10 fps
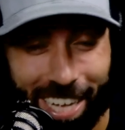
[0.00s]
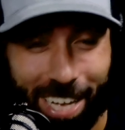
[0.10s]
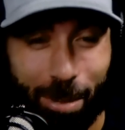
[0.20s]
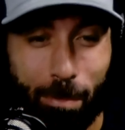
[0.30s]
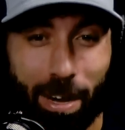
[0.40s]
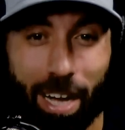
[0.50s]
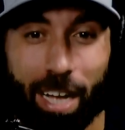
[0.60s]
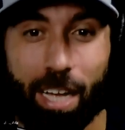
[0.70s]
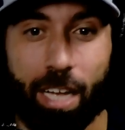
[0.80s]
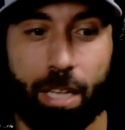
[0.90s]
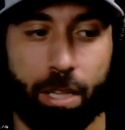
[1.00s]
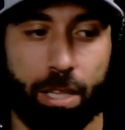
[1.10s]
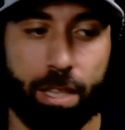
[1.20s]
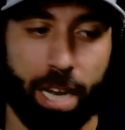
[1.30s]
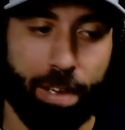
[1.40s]
But
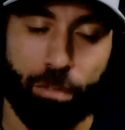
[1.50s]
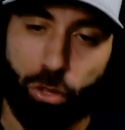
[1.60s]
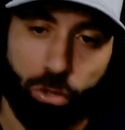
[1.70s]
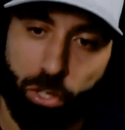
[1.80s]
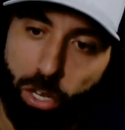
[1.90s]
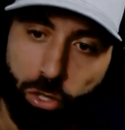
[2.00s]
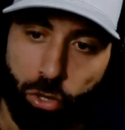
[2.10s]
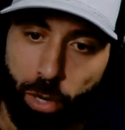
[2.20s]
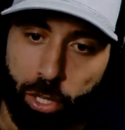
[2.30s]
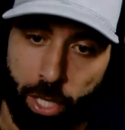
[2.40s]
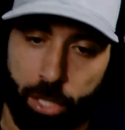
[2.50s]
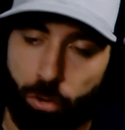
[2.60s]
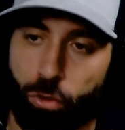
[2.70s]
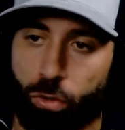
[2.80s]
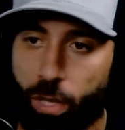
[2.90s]
this is not even just the young generation. It's
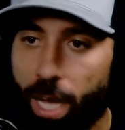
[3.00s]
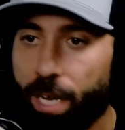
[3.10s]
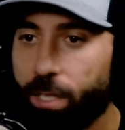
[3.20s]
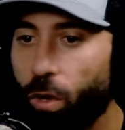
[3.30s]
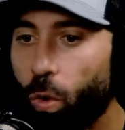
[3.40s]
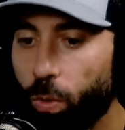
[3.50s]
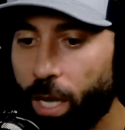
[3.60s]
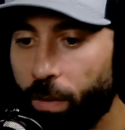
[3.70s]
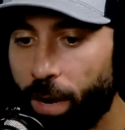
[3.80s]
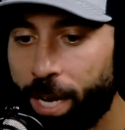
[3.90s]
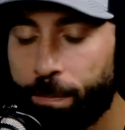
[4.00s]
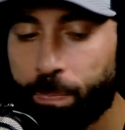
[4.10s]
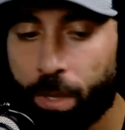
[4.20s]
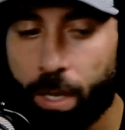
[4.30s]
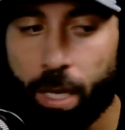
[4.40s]
our society as a whole now, right?
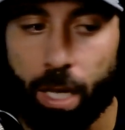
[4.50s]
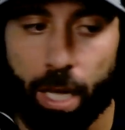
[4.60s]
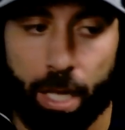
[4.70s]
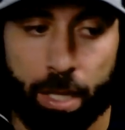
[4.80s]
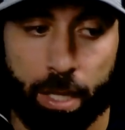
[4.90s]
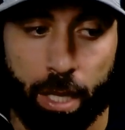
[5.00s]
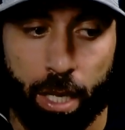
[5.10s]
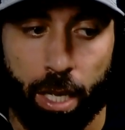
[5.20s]
Mm-hmm.